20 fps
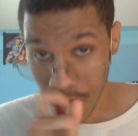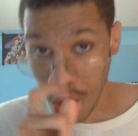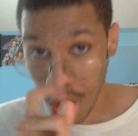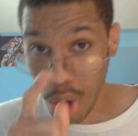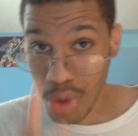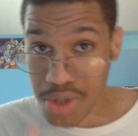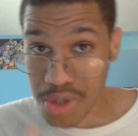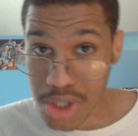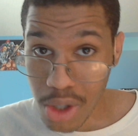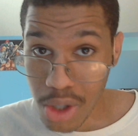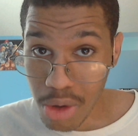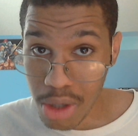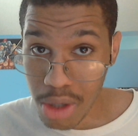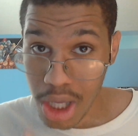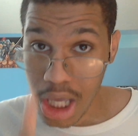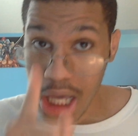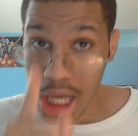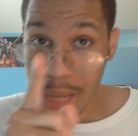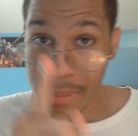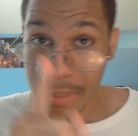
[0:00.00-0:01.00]
Also,
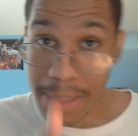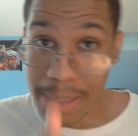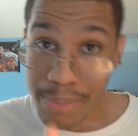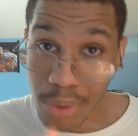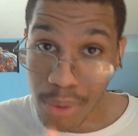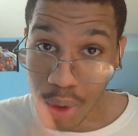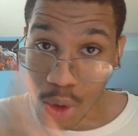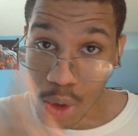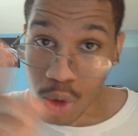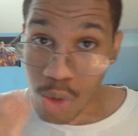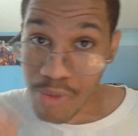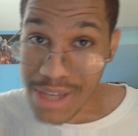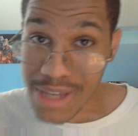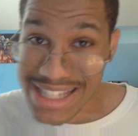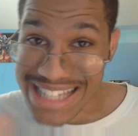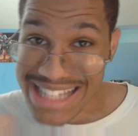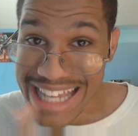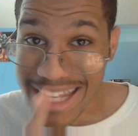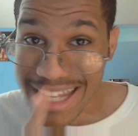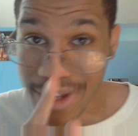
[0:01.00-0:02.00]
people, Luffy
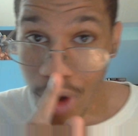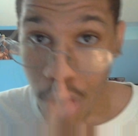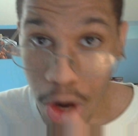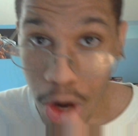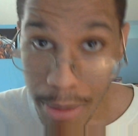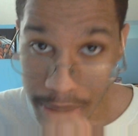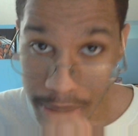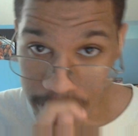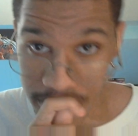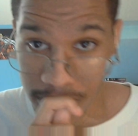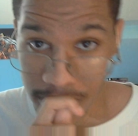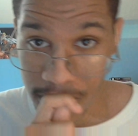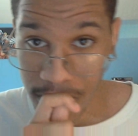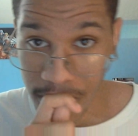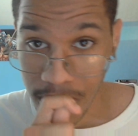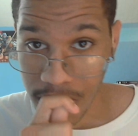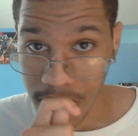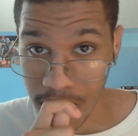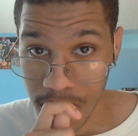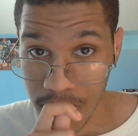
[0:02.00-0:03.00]
is getting an army.
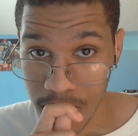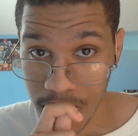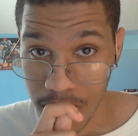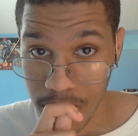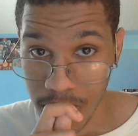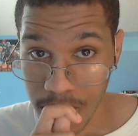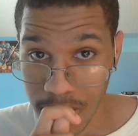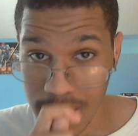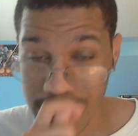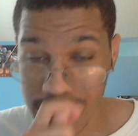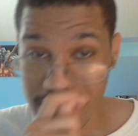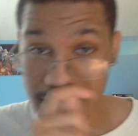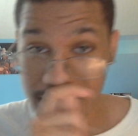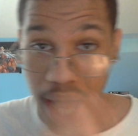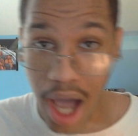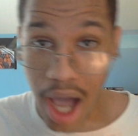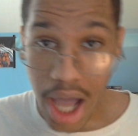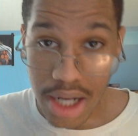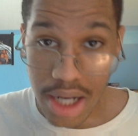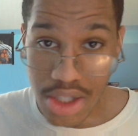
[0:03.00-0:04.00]
Because
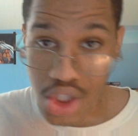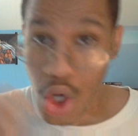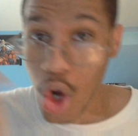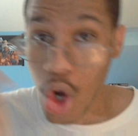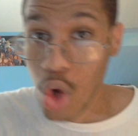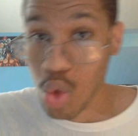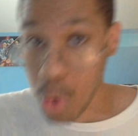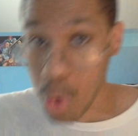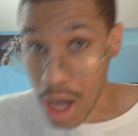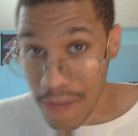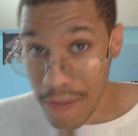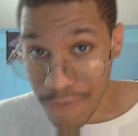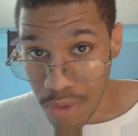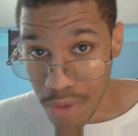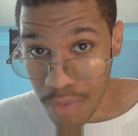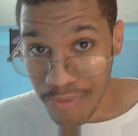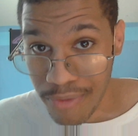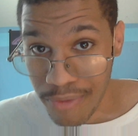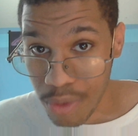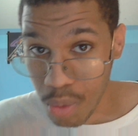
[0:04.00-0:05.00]
Don is so
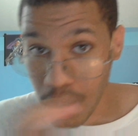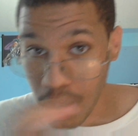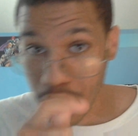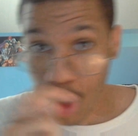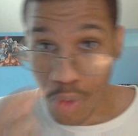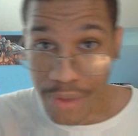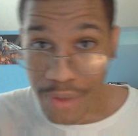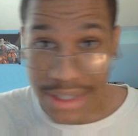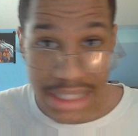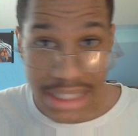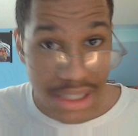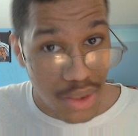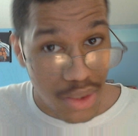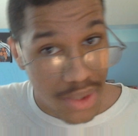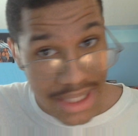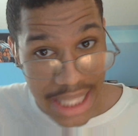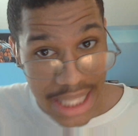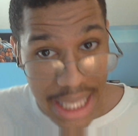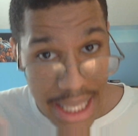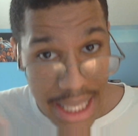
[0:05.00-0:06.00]
grateful for what Luffy did to
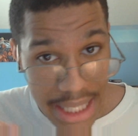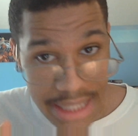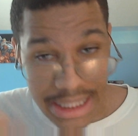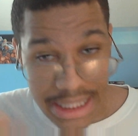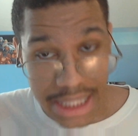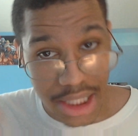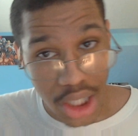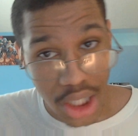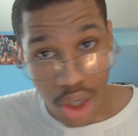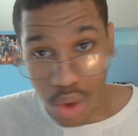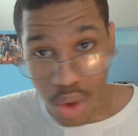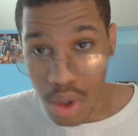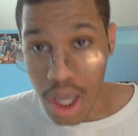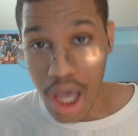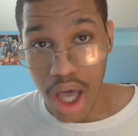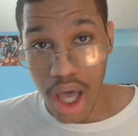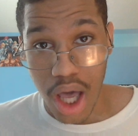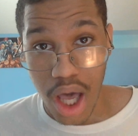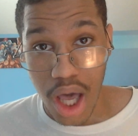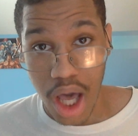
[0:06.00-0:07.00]
his head. He's like, yo,
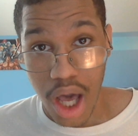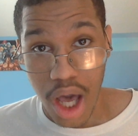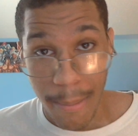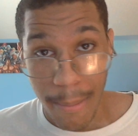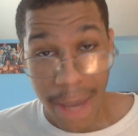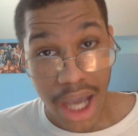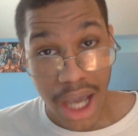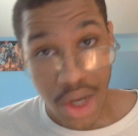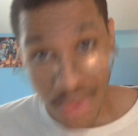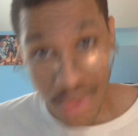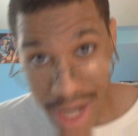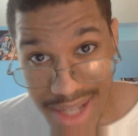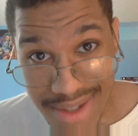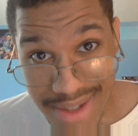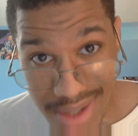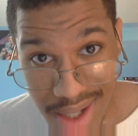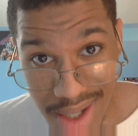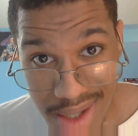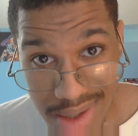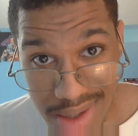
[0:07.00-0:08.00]
my
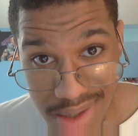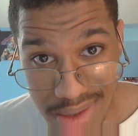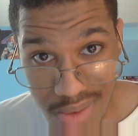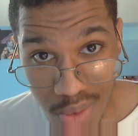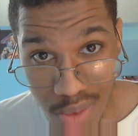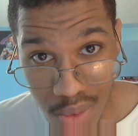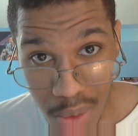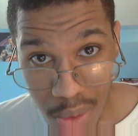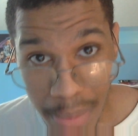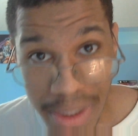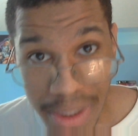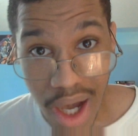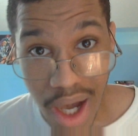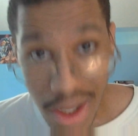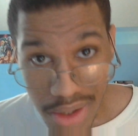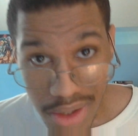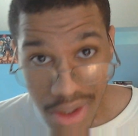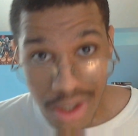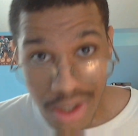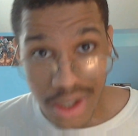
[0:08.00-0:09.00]
grandsons will be
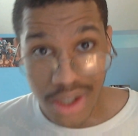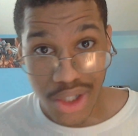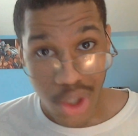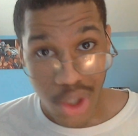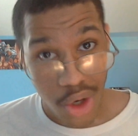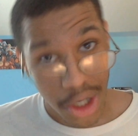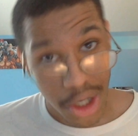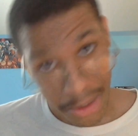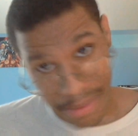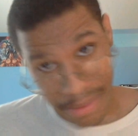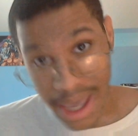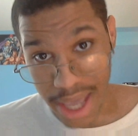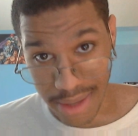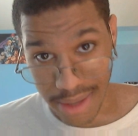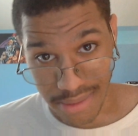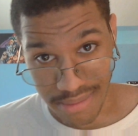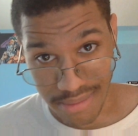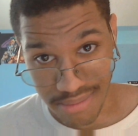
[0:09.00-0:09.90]
under your command.